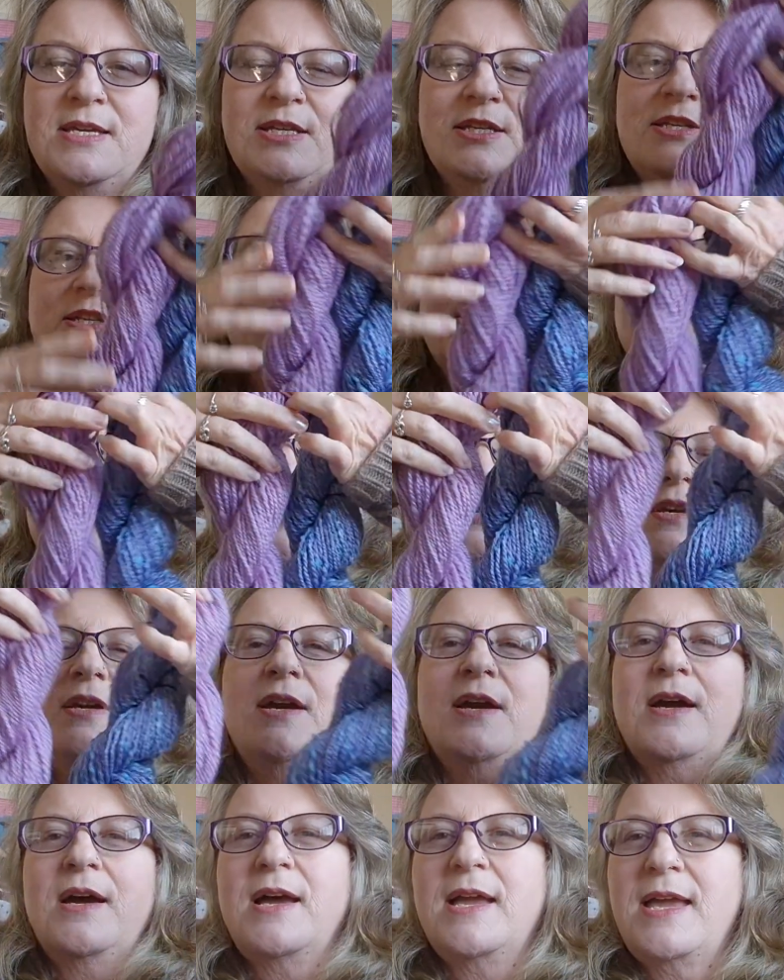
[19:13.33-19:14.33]
So
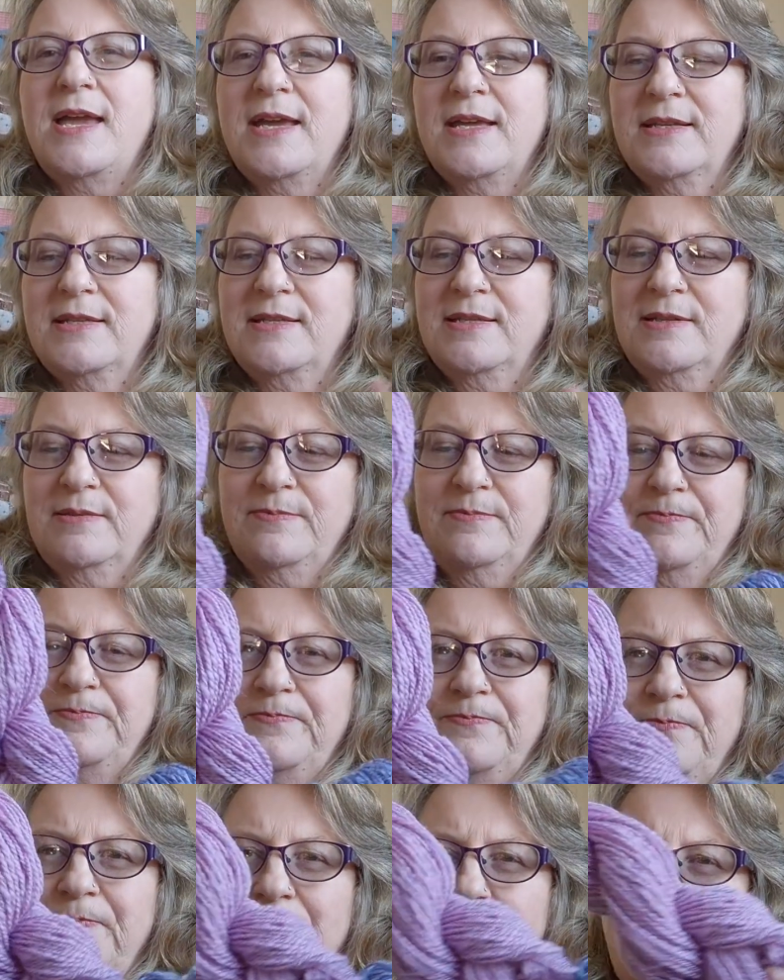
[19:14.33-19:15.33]
I had some
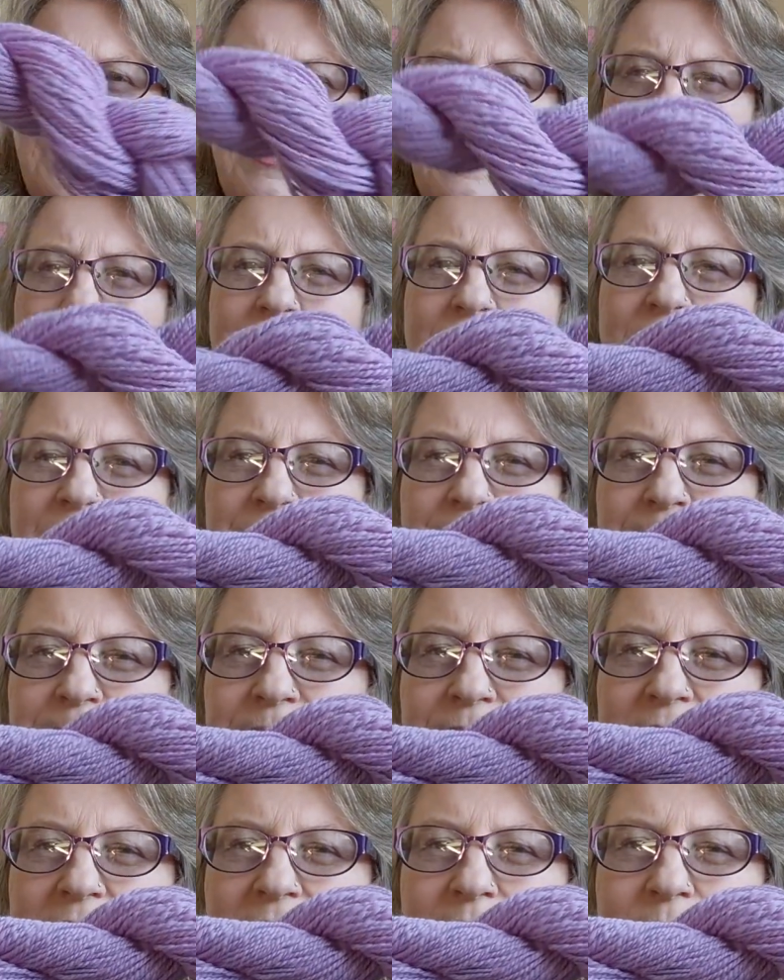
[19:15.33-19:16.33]

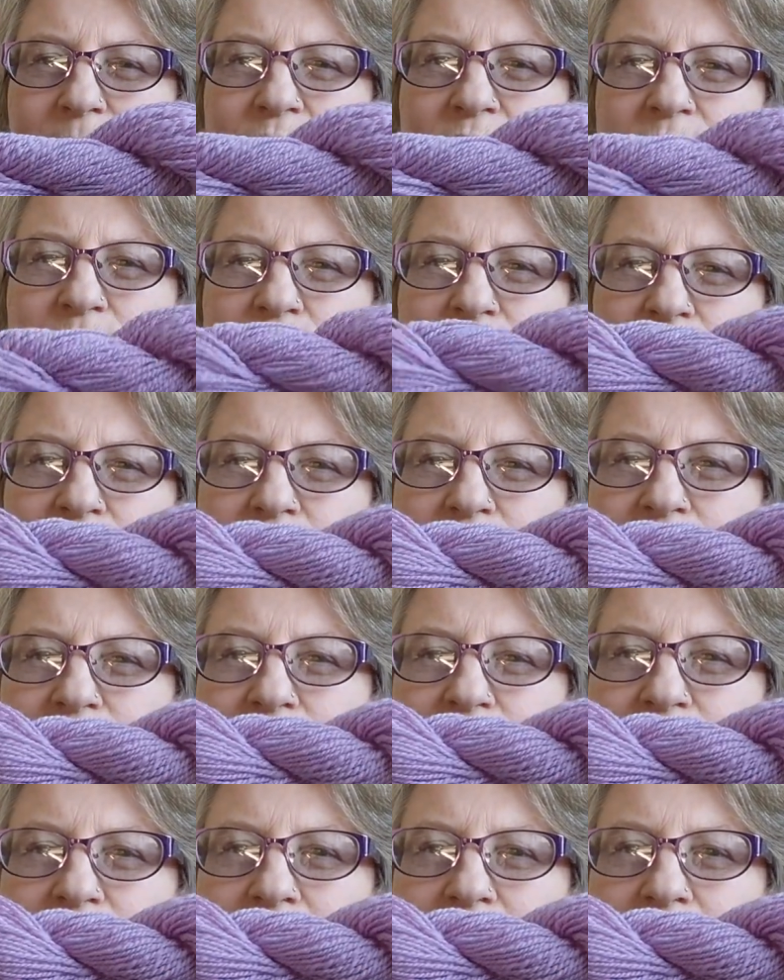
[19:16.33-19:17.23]
purple